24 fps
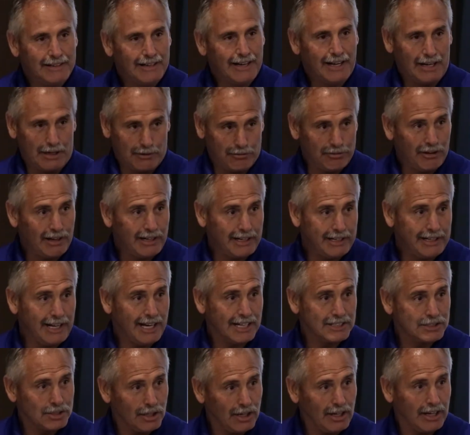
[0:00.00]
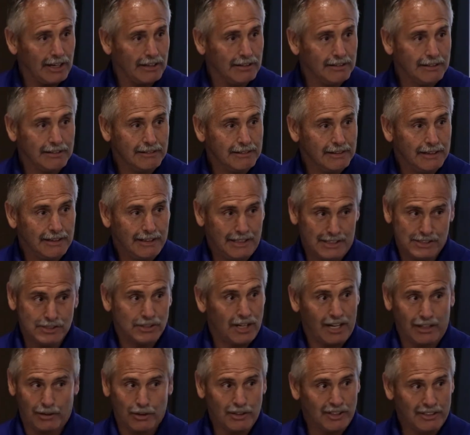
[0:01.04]
And I finally catch on, he's
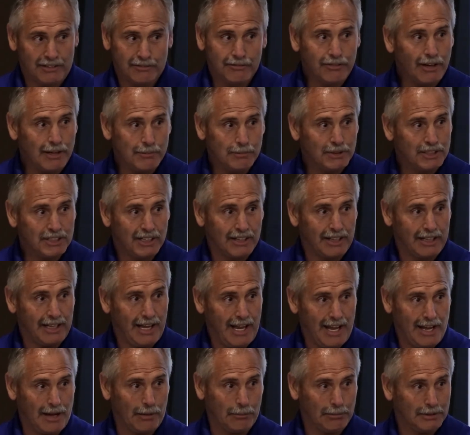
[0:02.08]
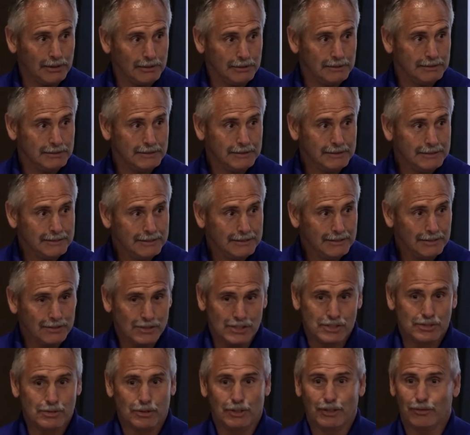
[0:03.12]
not going to invite me to the camp.
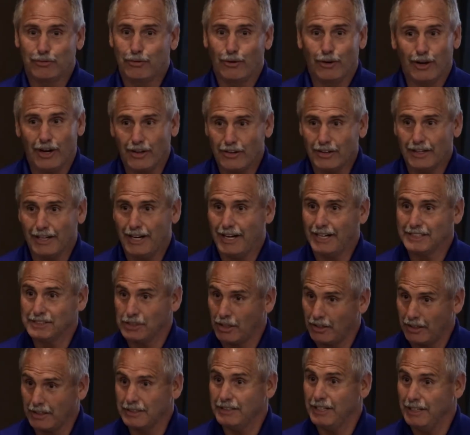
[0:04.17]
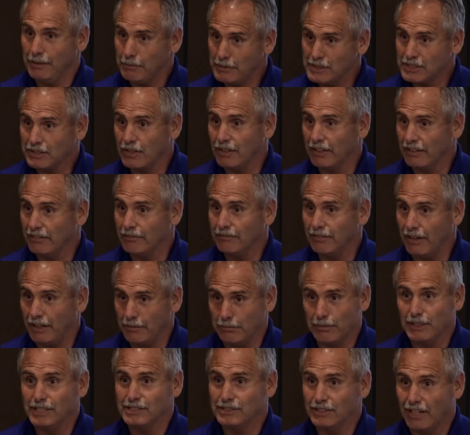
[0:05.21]
There's 3 or 4 other guys on our team he's going to
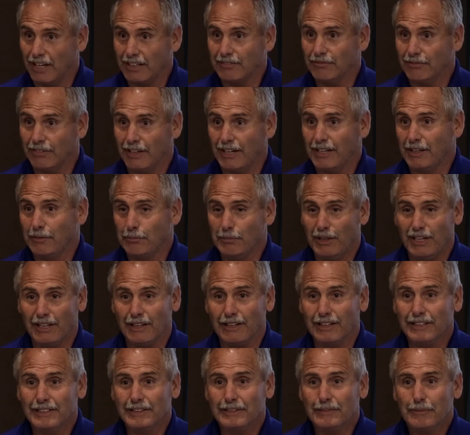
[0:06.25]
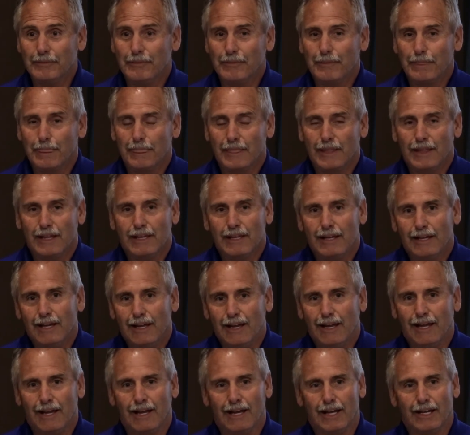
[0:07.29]
invite, but he's not inviting me.
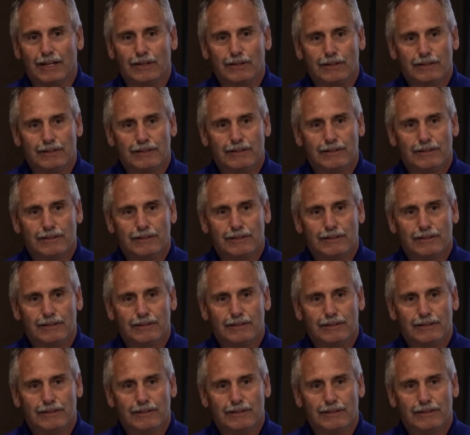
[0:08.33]
And